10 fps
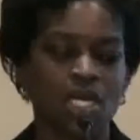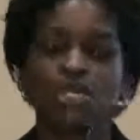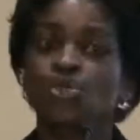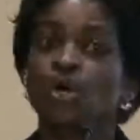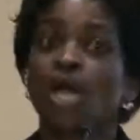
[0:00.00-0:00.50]

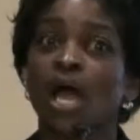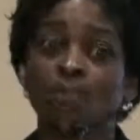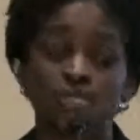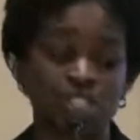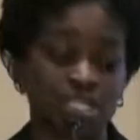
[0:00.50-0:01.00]
To
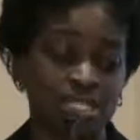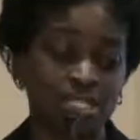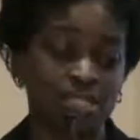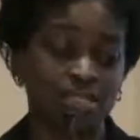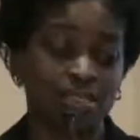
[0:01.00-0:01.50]
accomplish
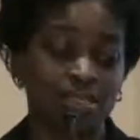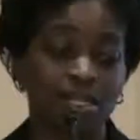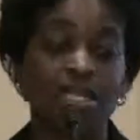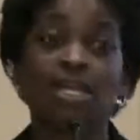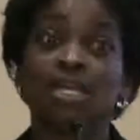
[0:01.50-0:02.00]
this,
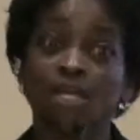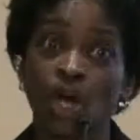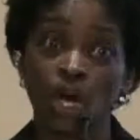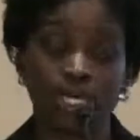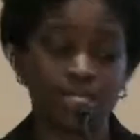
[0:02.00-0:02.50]
in
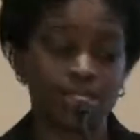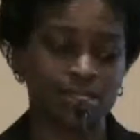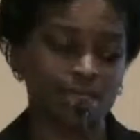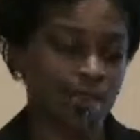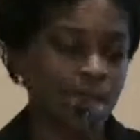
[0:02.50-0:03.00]

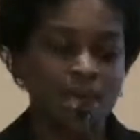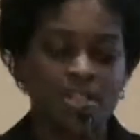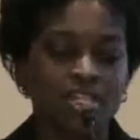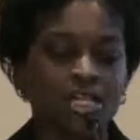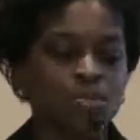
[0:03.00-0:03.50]
August,
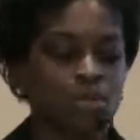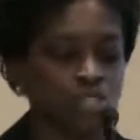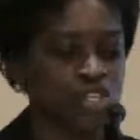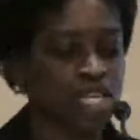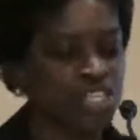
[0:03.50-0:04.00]
the
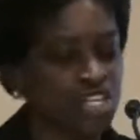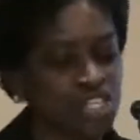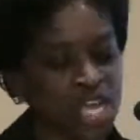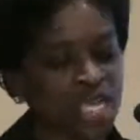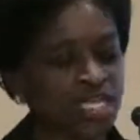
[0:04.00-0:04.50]
Commission
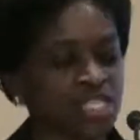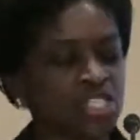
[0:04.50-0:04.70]
initiated a